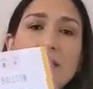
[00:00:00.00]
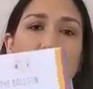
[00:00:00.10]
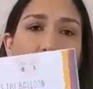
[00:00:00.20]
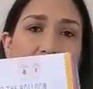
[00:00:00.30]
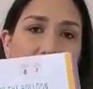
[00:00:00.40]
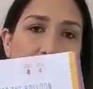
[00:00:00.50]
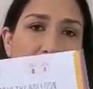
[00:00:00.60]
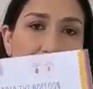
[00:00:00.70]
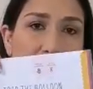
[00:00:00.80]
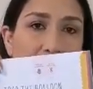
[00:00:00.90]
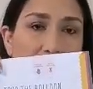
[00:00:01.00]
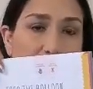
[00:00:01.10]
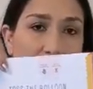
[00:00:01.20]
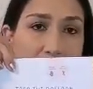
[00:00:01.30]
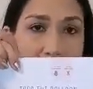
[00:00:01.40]
which skills
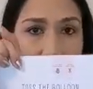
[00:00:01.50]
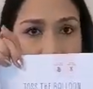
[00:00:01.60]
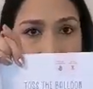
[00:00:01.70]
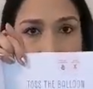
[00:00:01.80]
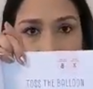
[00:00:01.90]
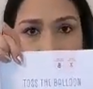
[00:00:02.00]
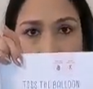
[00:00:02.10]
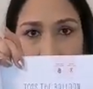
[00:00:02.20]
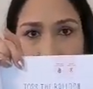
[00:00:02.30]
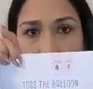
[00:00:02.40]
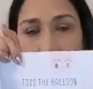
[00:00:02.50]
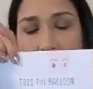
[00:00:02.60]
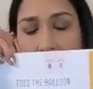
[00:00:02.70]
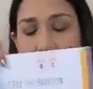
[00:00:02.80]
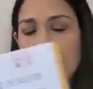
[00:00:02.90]
they are learning with
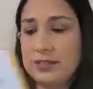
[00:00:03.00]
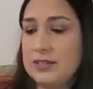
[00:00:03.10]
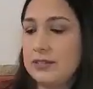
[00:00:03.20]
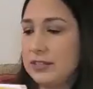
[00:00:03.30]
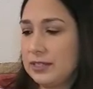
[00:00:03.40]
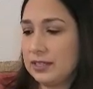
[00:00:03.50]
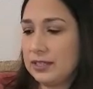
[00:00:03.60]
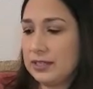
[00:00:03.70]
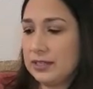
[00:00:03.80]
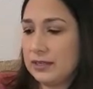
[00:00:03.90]
each activity,